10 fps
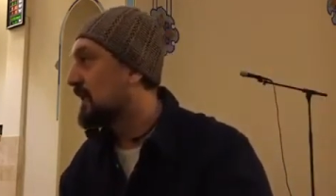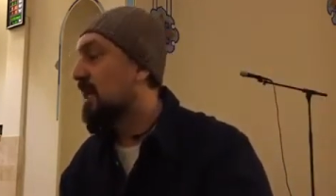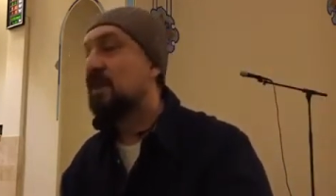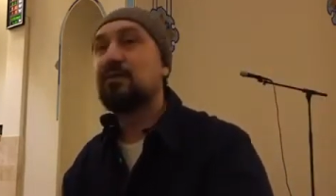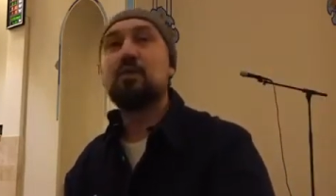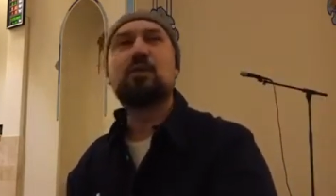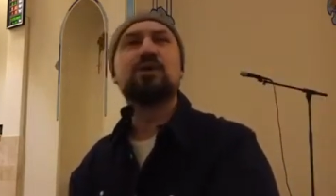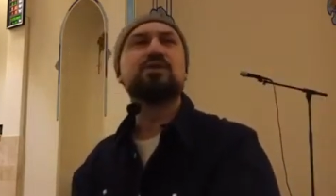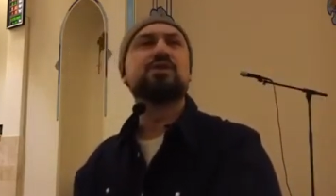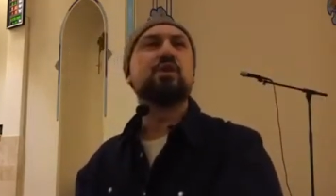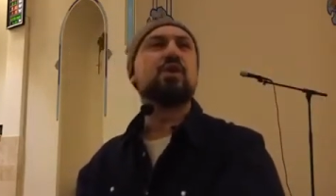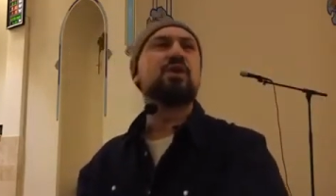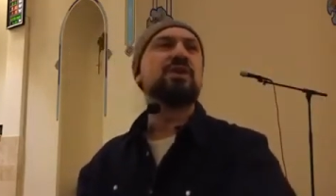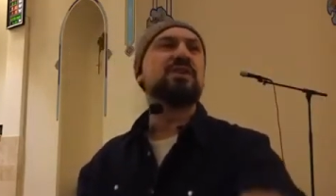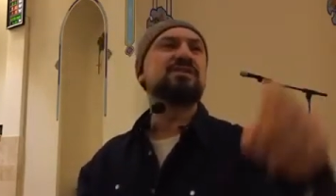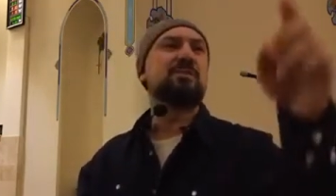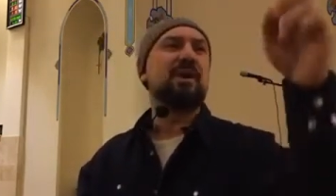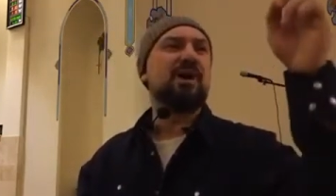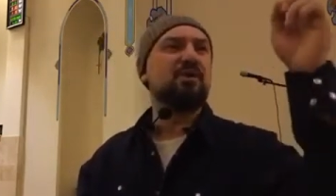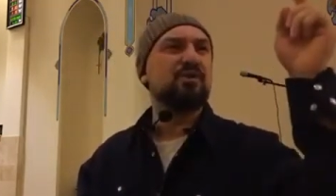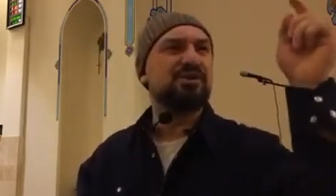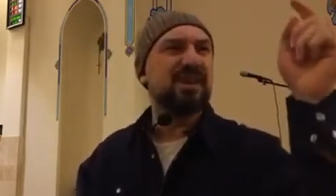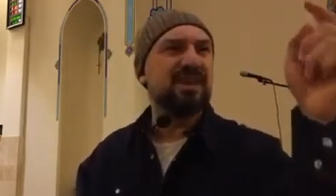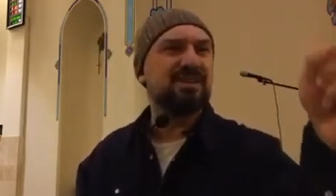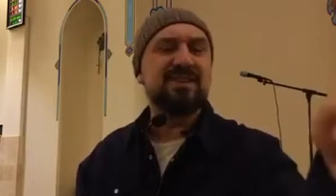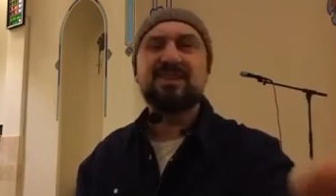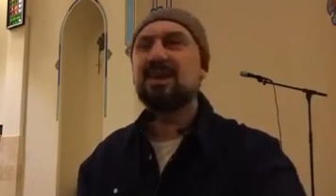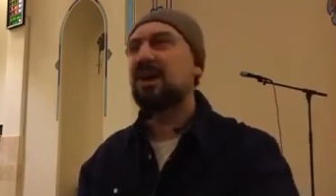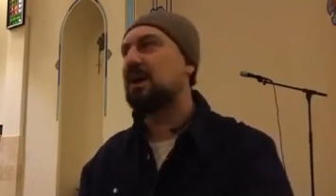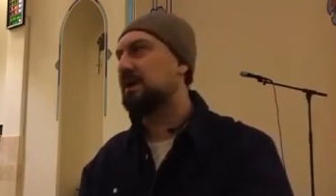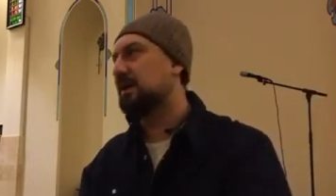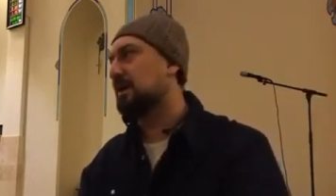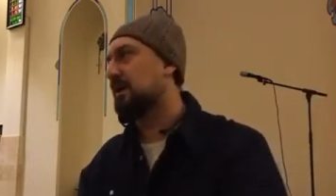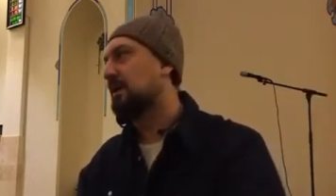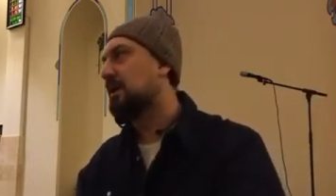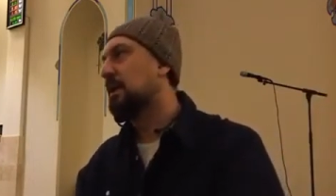if your concern is about your state in the Akhirah,